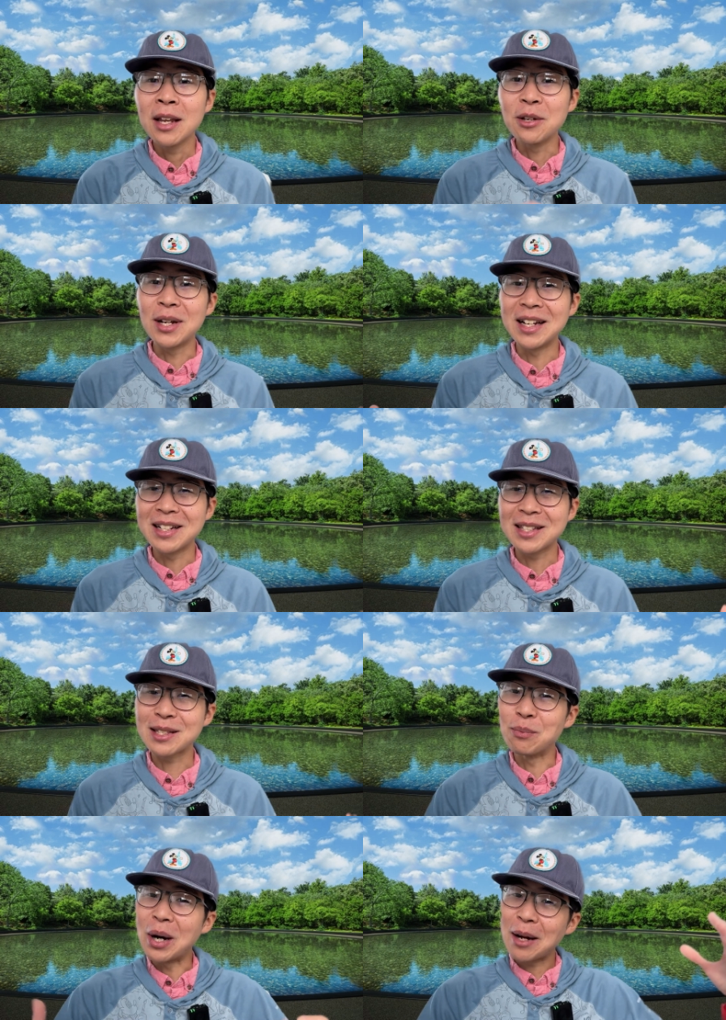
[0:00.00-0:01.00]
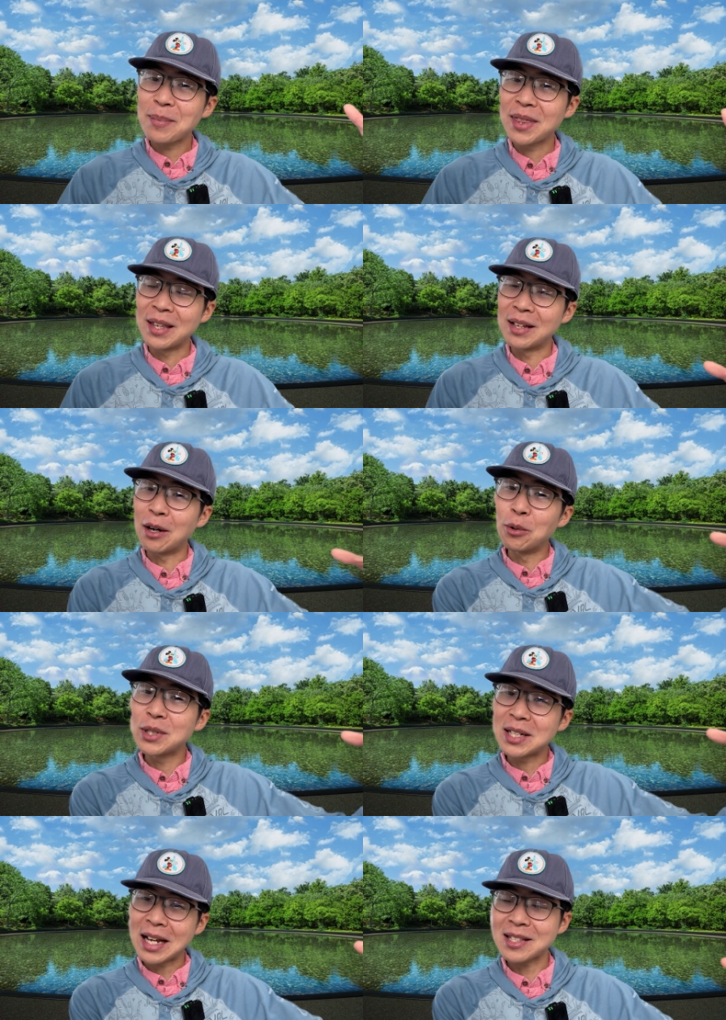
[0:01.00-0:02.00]
You can just swap the
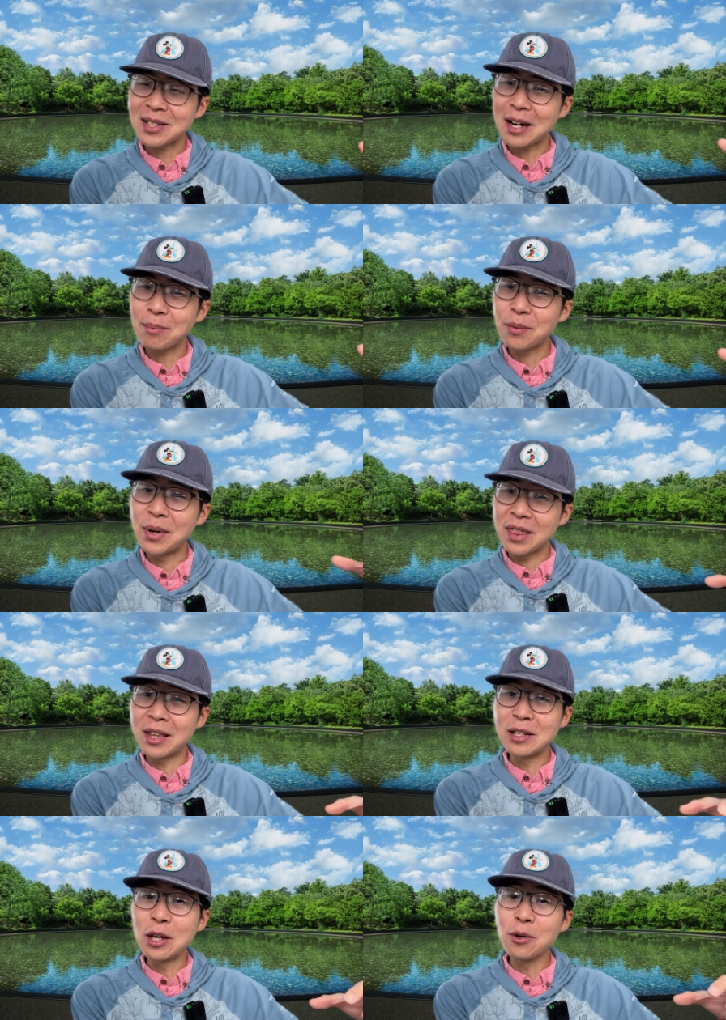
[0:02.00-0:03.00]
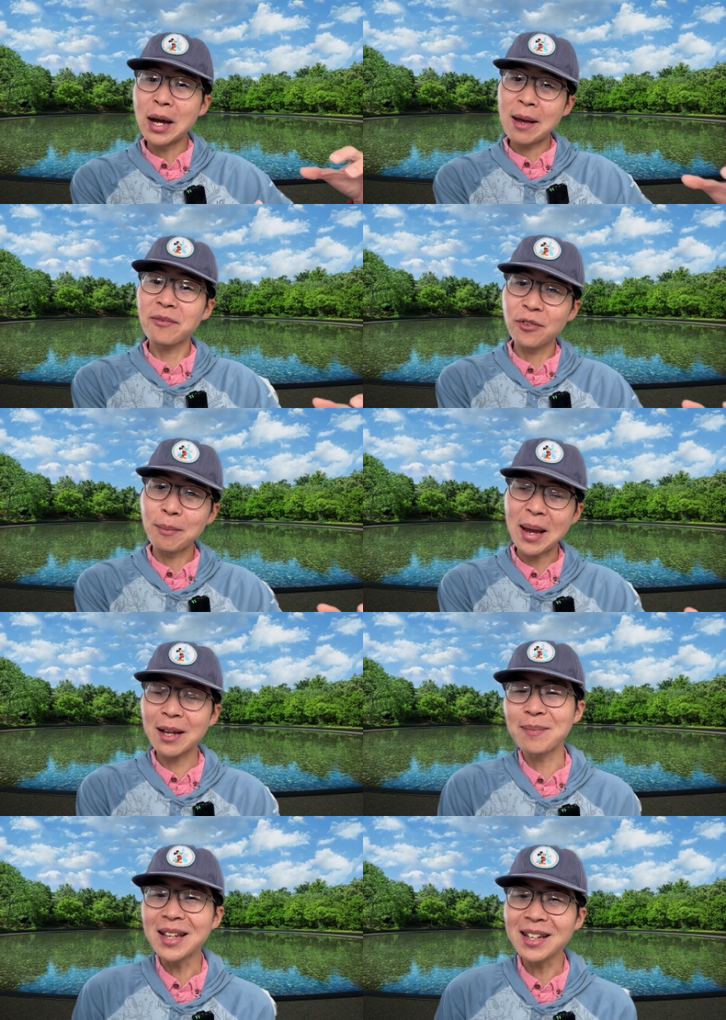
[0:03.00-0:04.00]
old desktop with the new M4
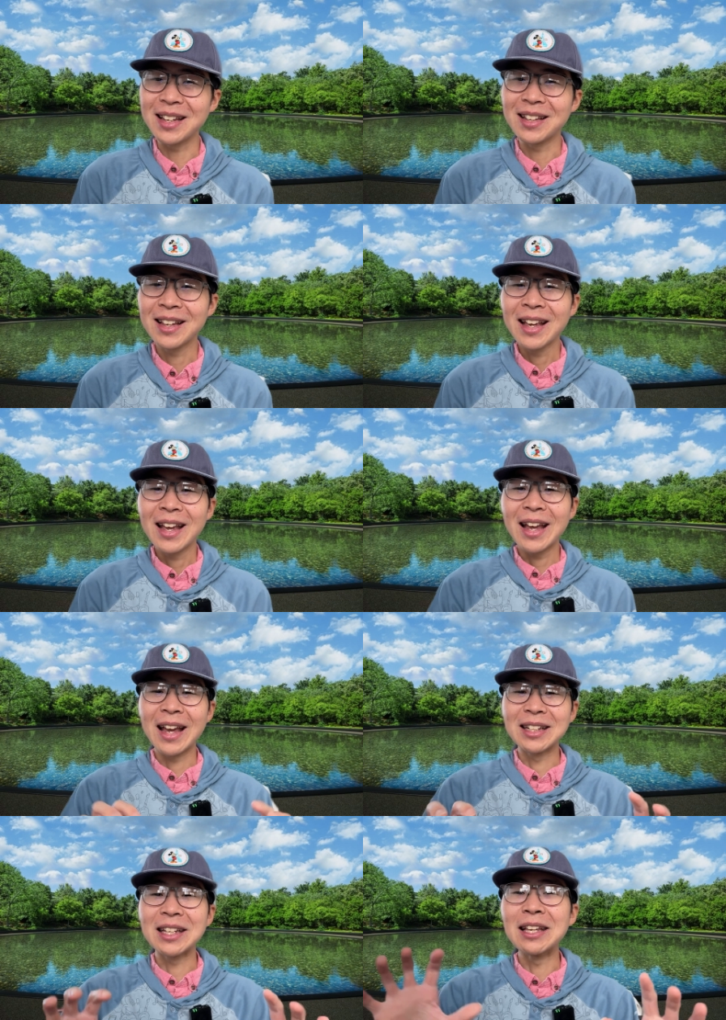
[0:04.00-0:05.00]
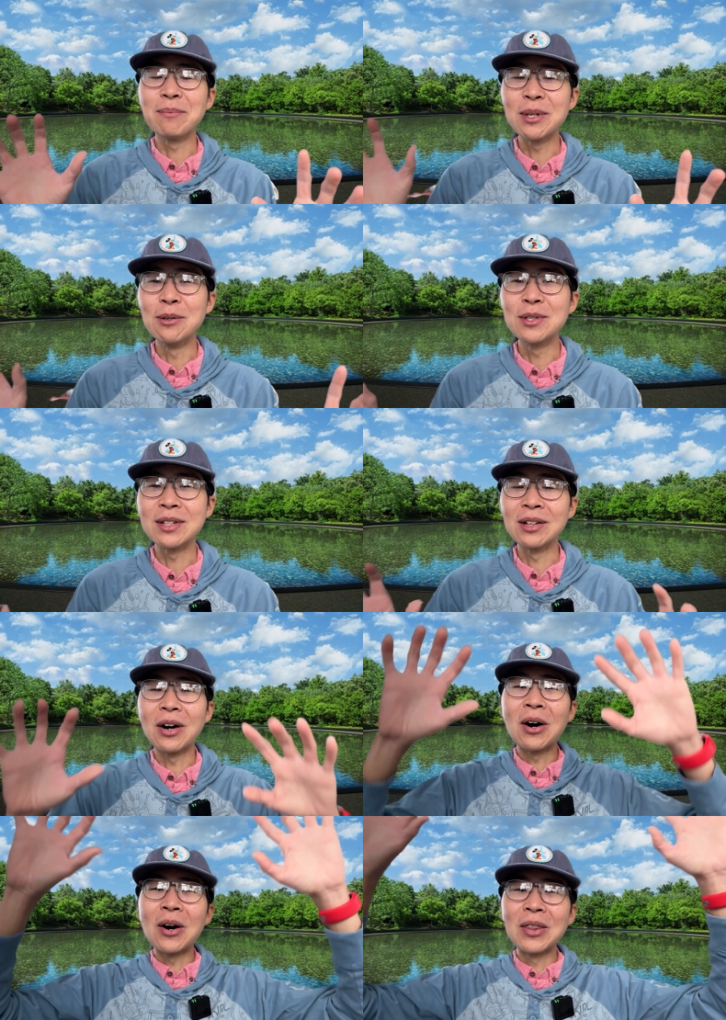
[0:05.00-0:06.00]
Mac Mini and keep using
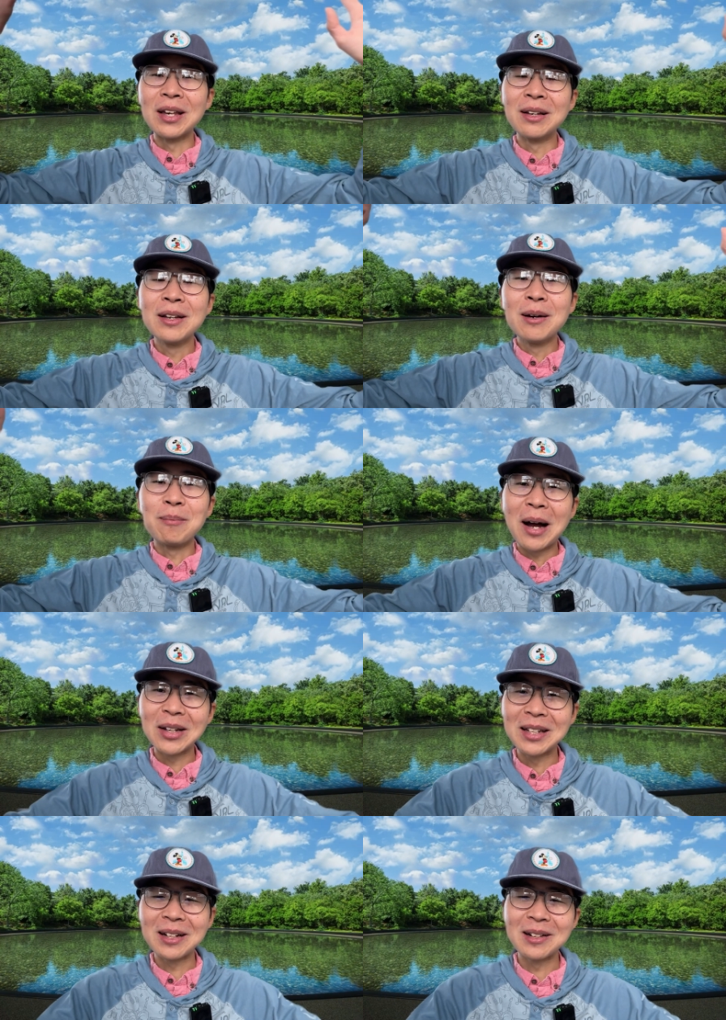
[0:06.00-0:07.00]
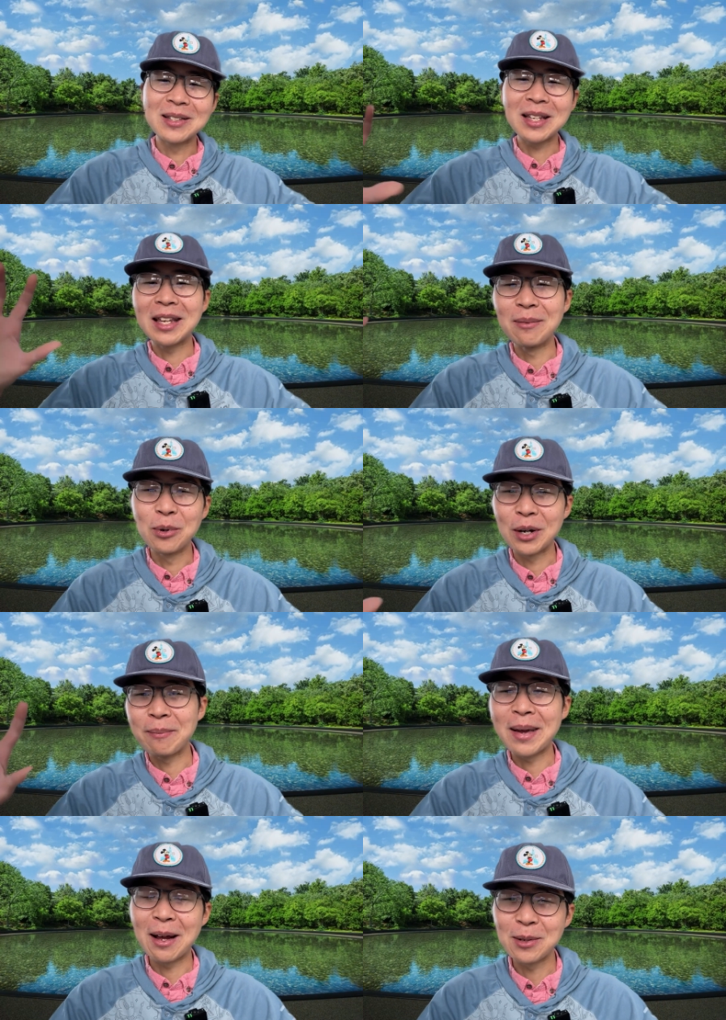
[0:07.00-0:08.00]
all the monitors, keyboard,
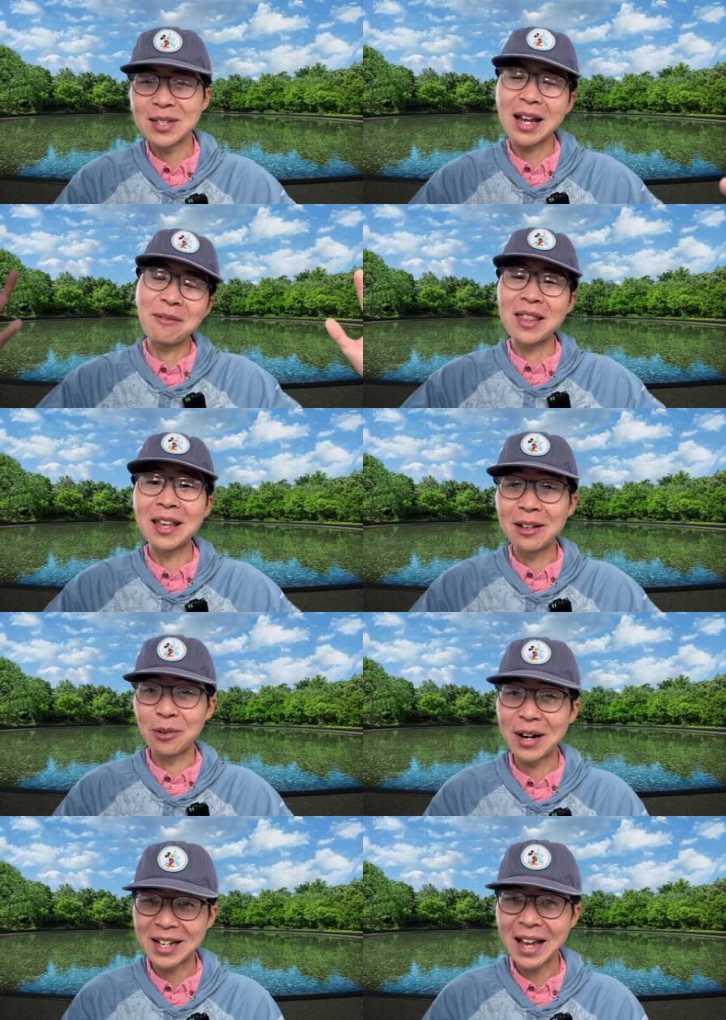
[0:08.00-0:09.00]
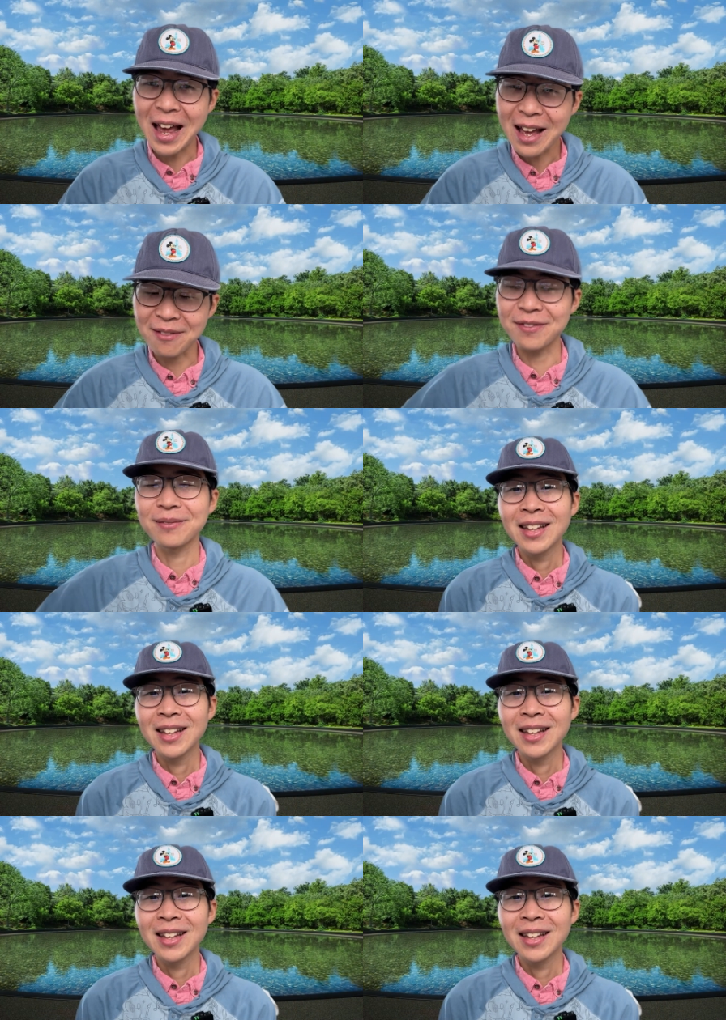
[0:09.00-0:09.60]
mouse, everything you already have.